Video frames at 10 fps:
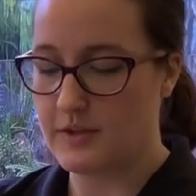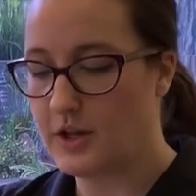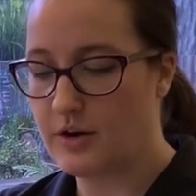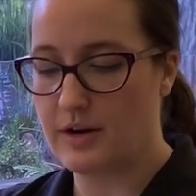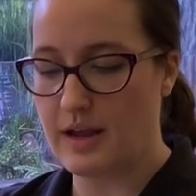
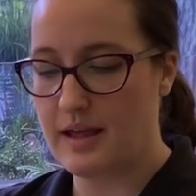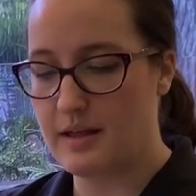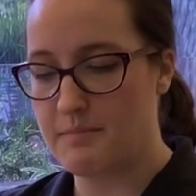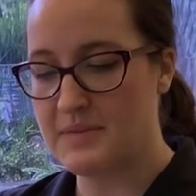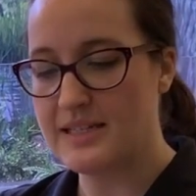their
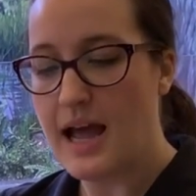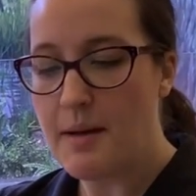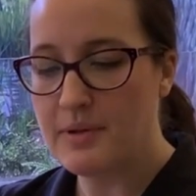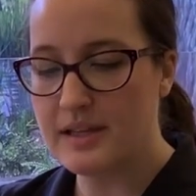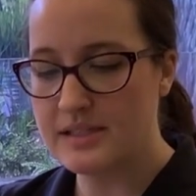
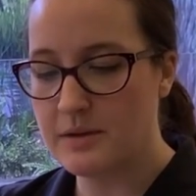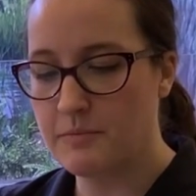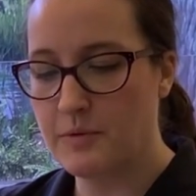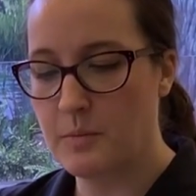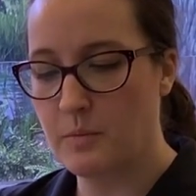
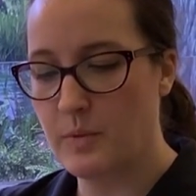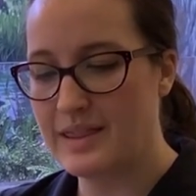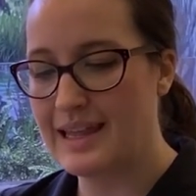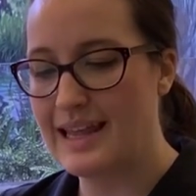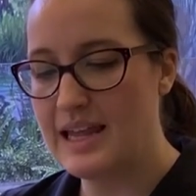metabolism from
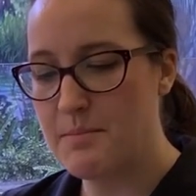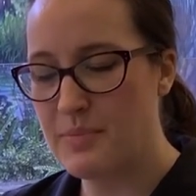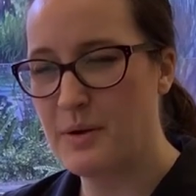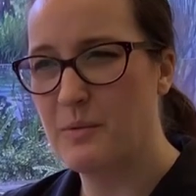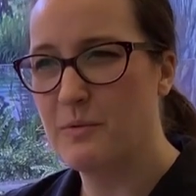what they eat,
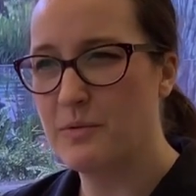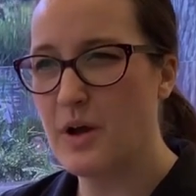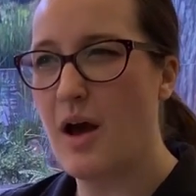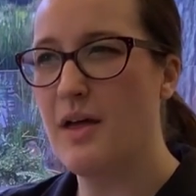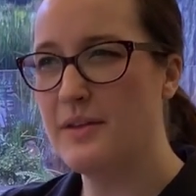but for
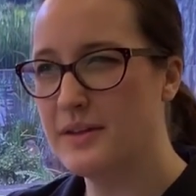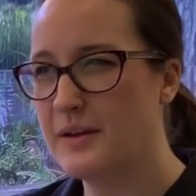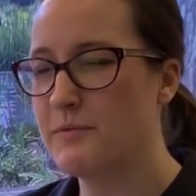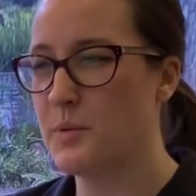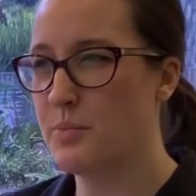all the
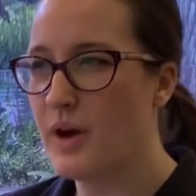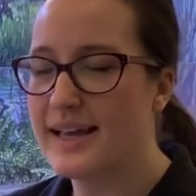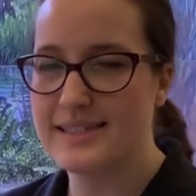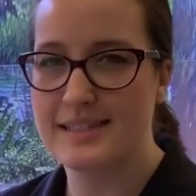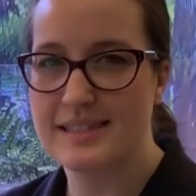different
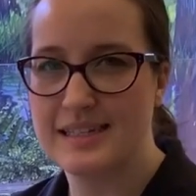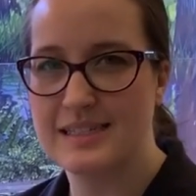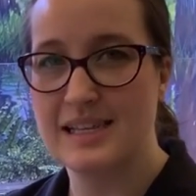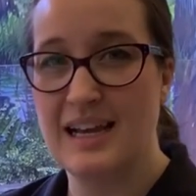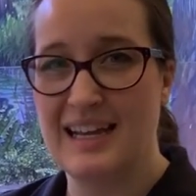
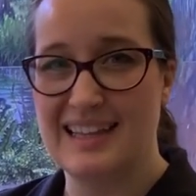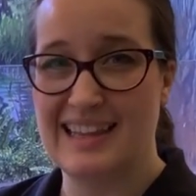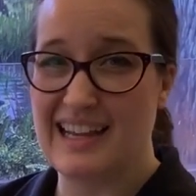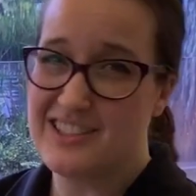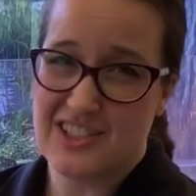processes,
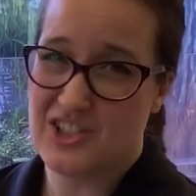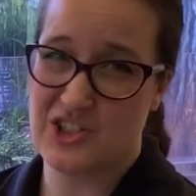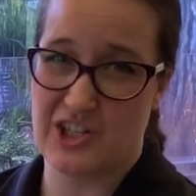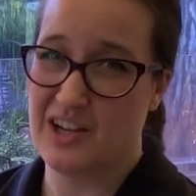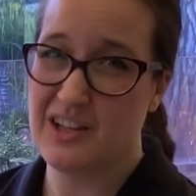they
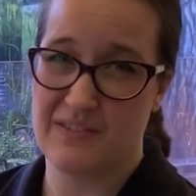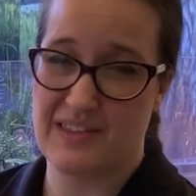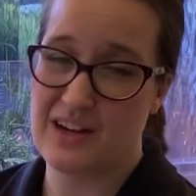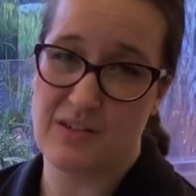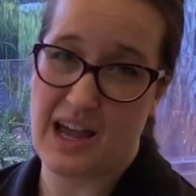just chill if
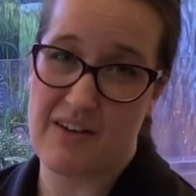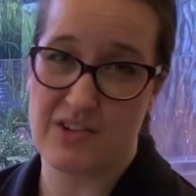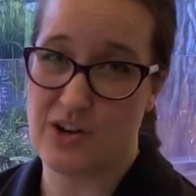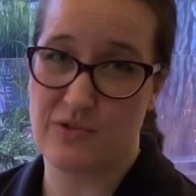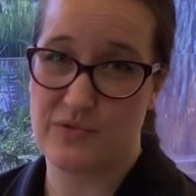they don't have
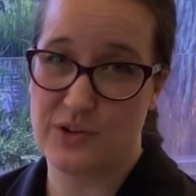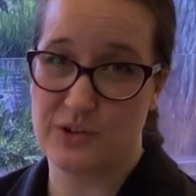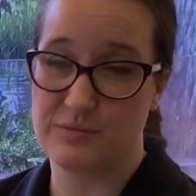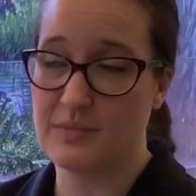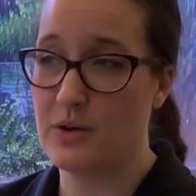enough
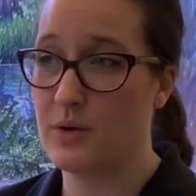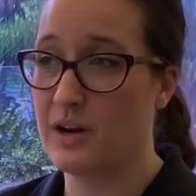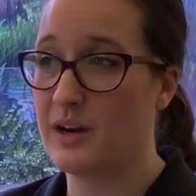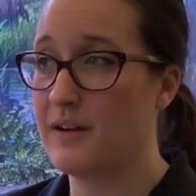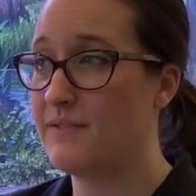food
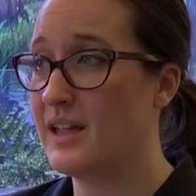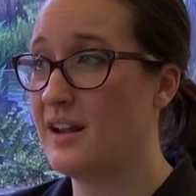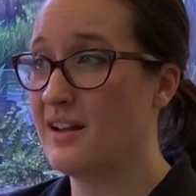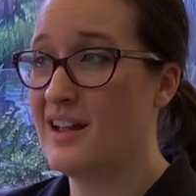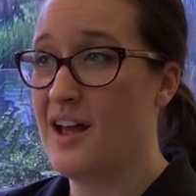or if
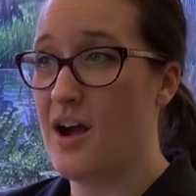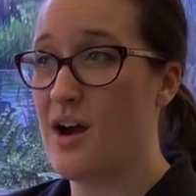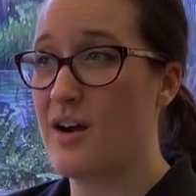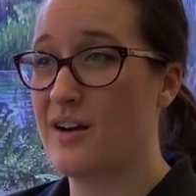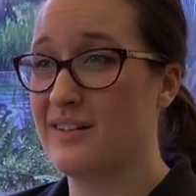they
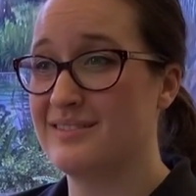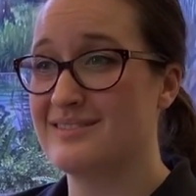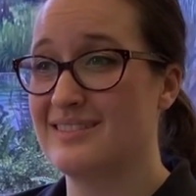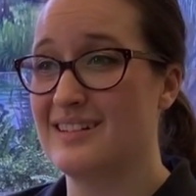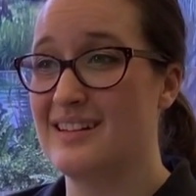are
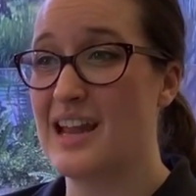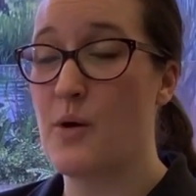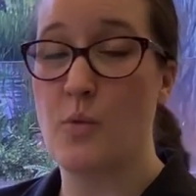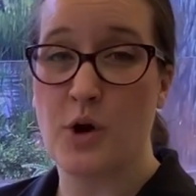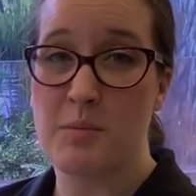
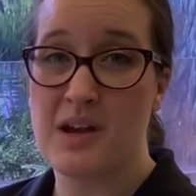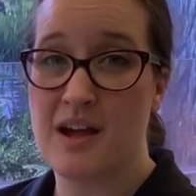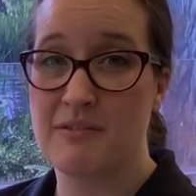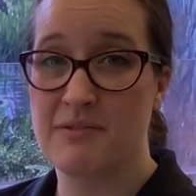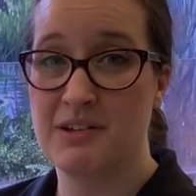not warm
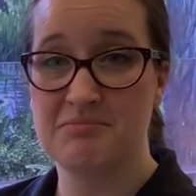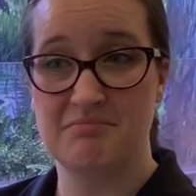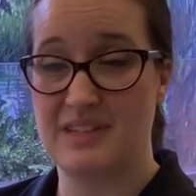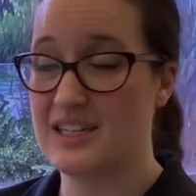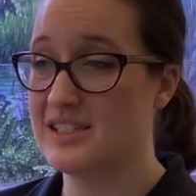enough,
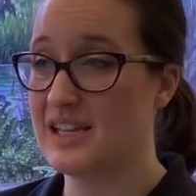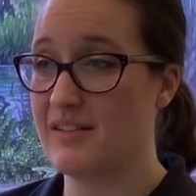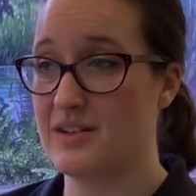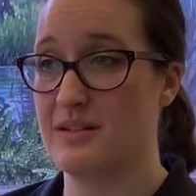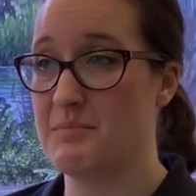they just
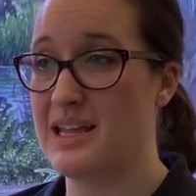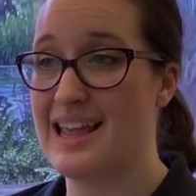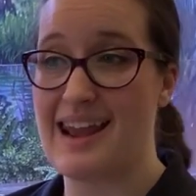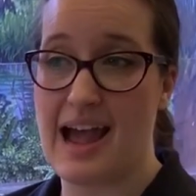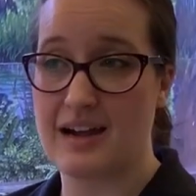have to be
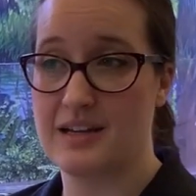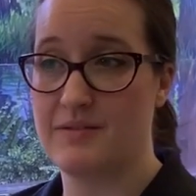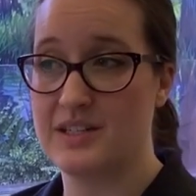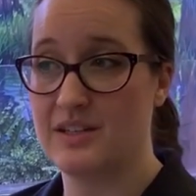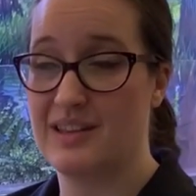inactive
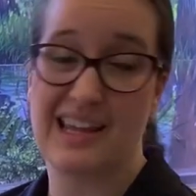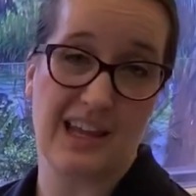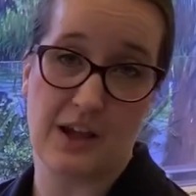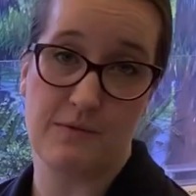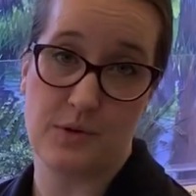until they
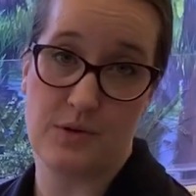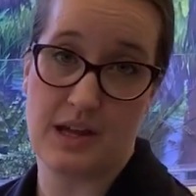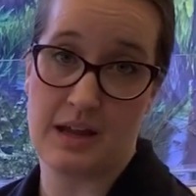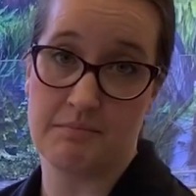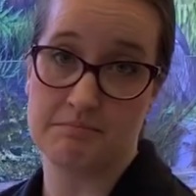can get food
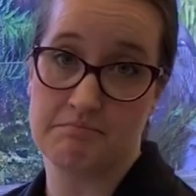again.